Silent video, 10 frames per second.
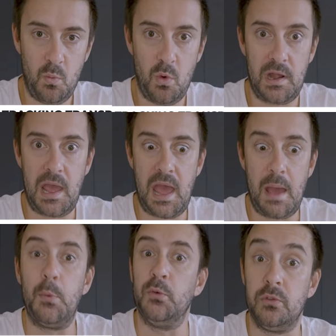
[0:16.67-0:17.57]
what
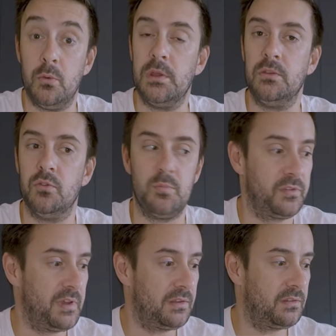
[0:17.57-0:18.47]
Apple's doing to
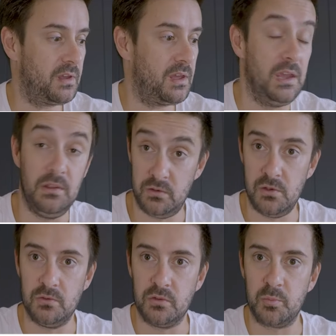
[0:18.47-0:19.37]
protect its
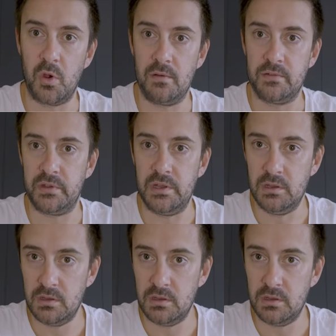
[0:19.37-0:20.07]
users' privacy,